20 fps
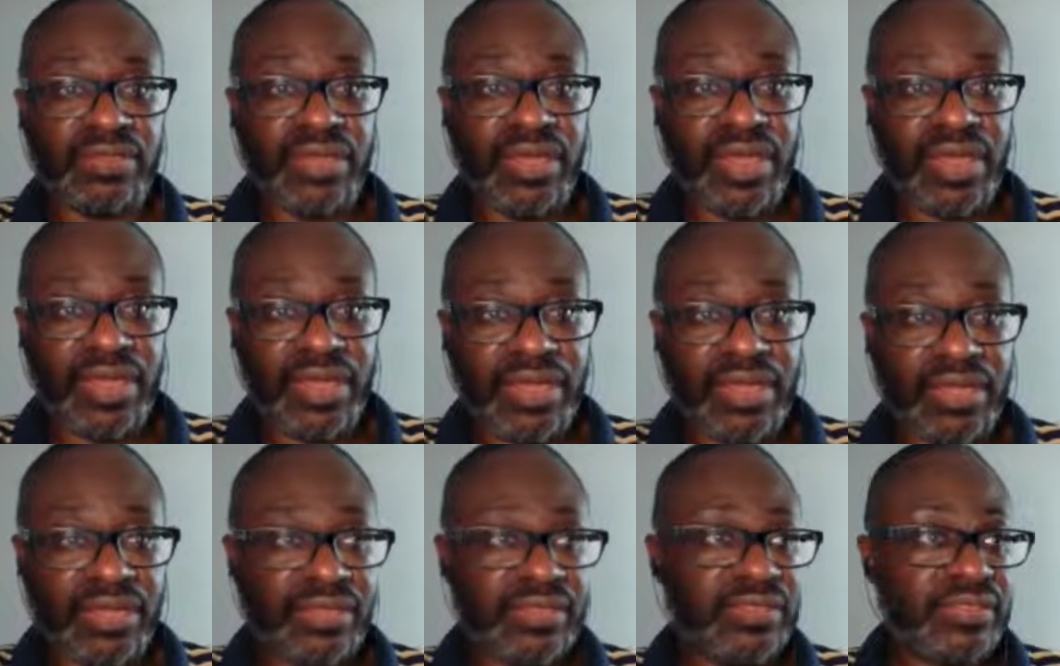
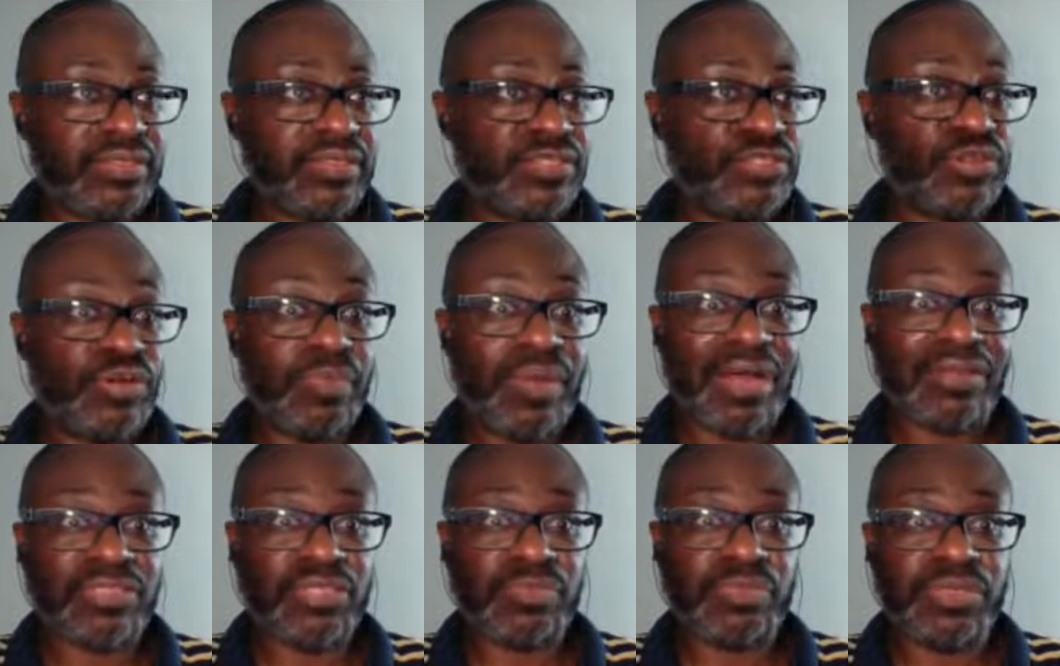And you're
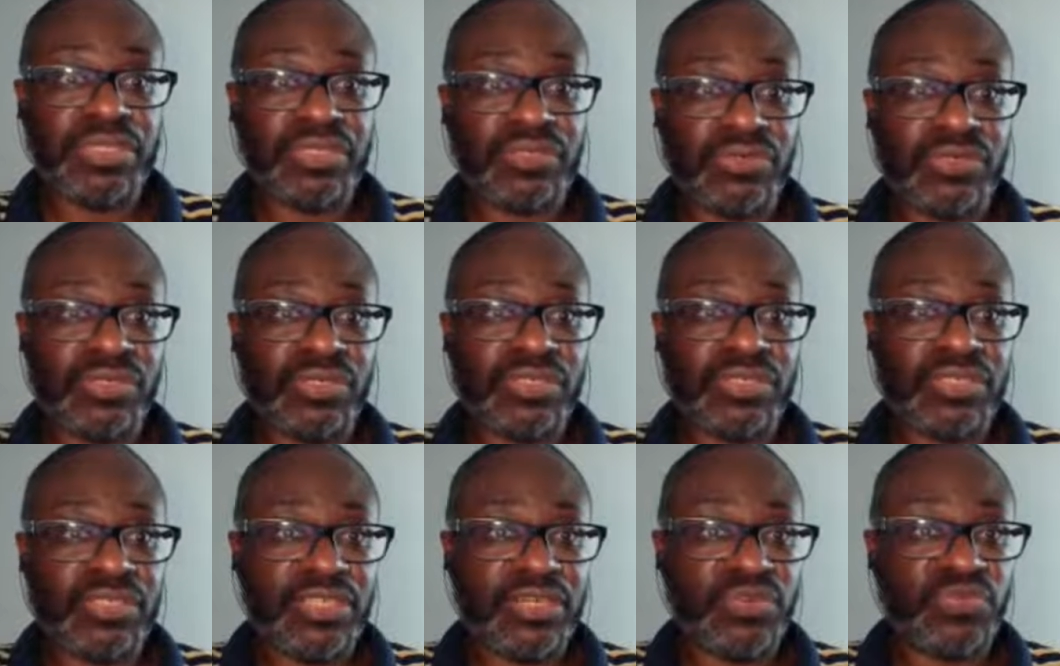about to be
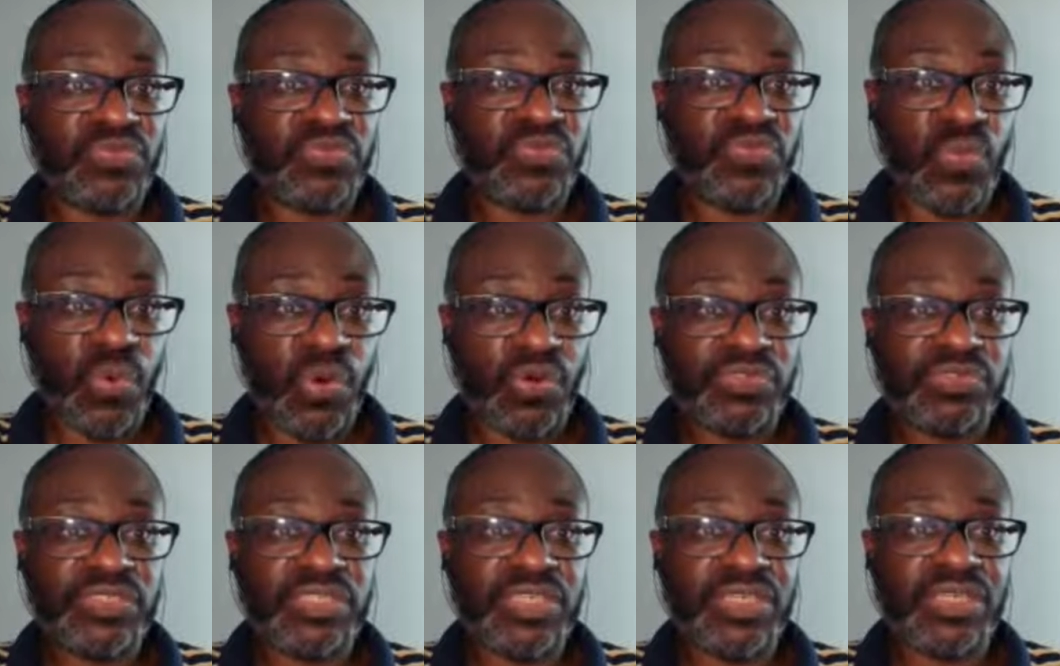on your
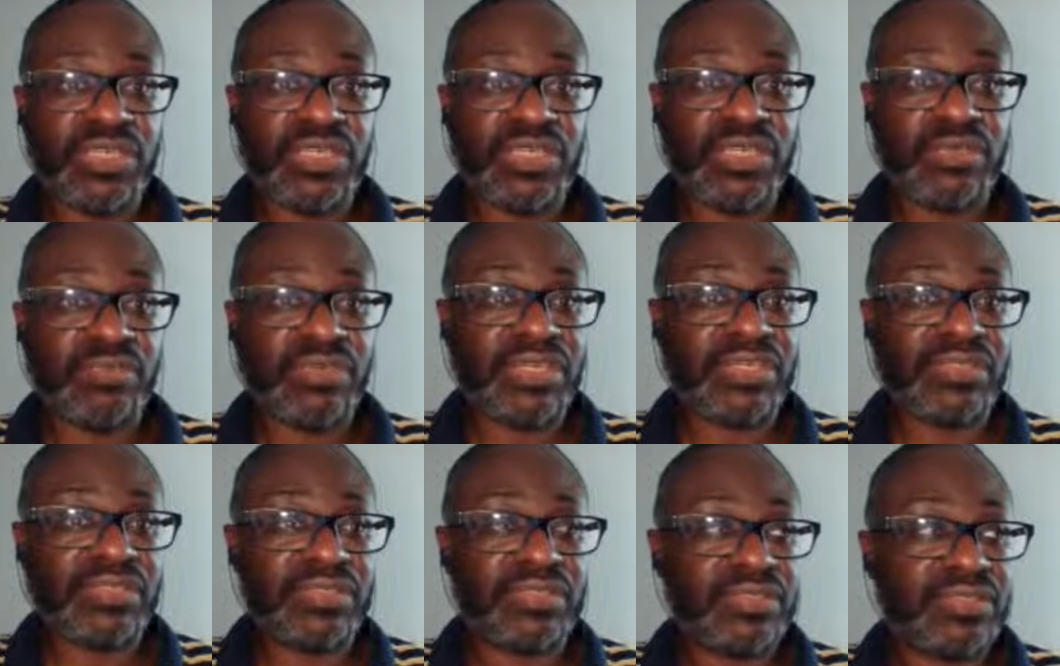fourth team
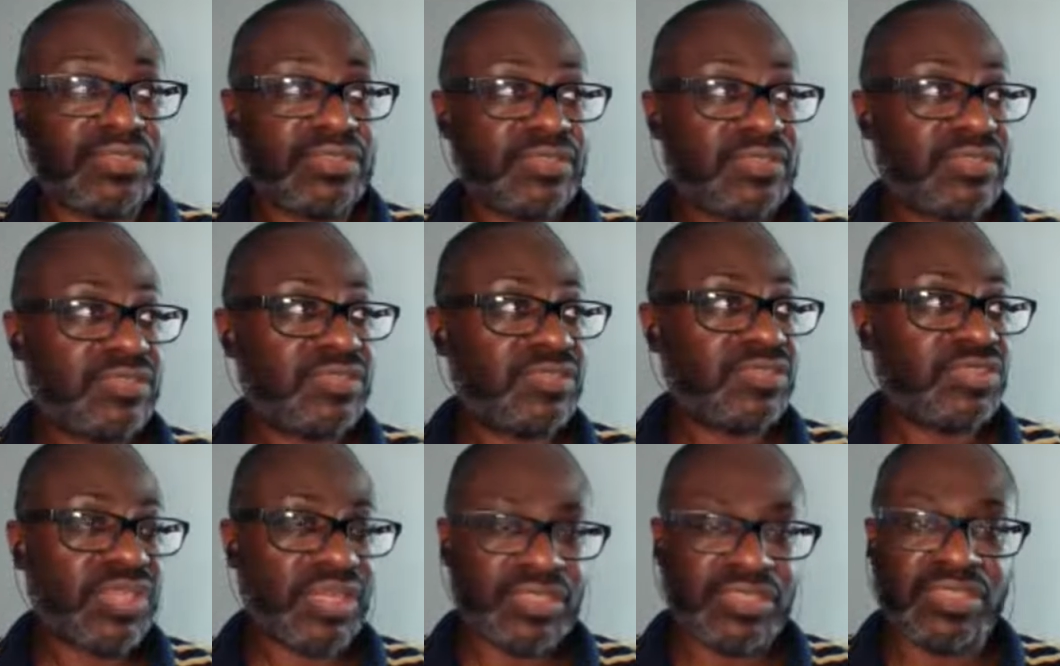in
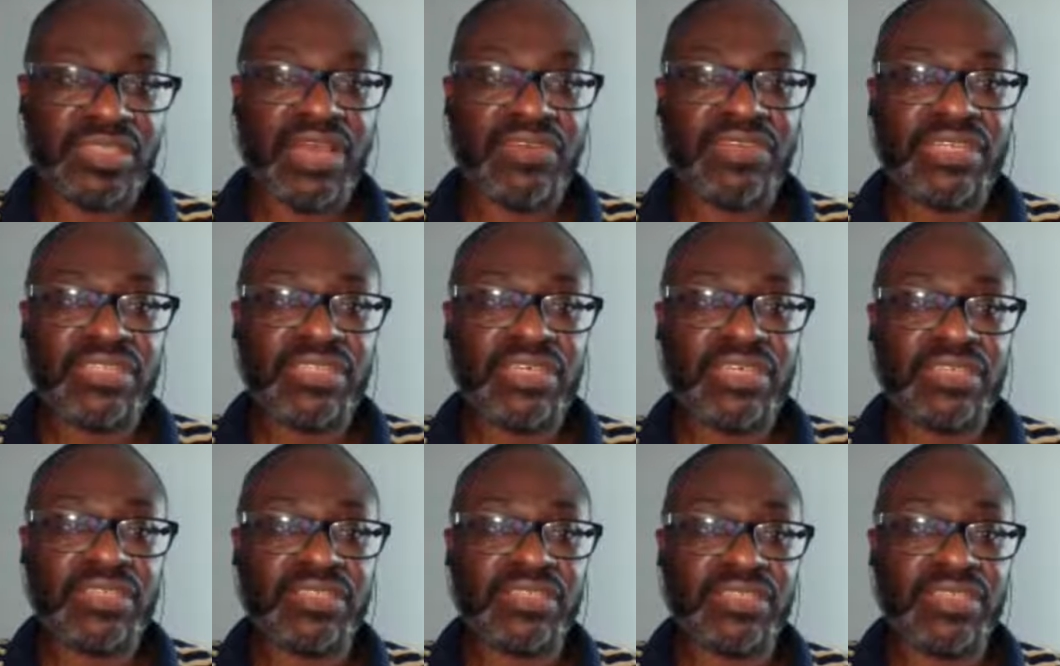6-7
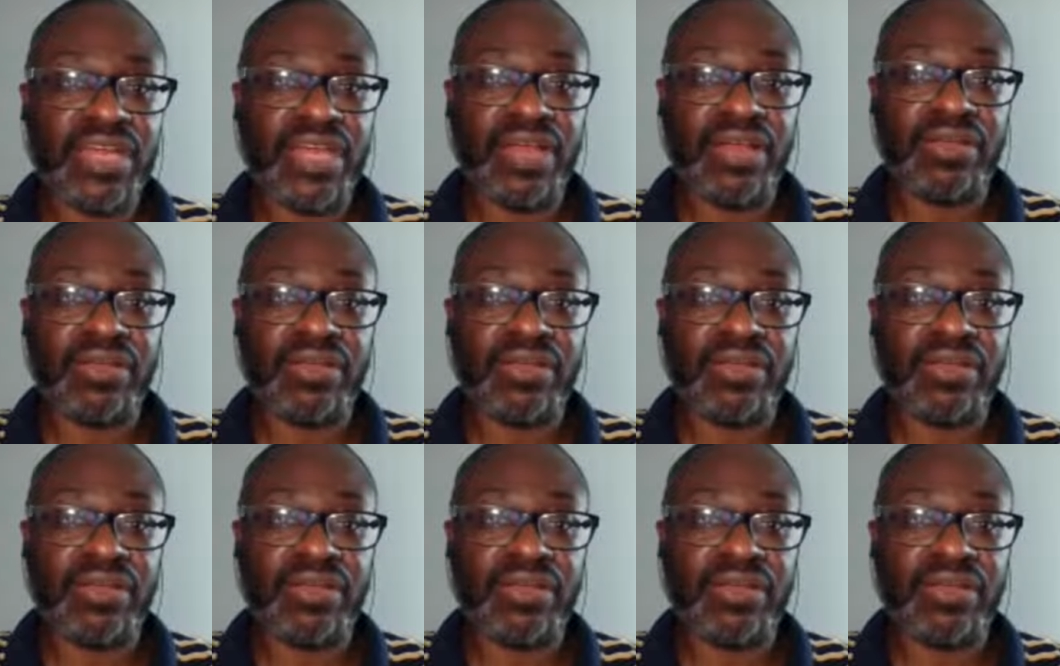years now.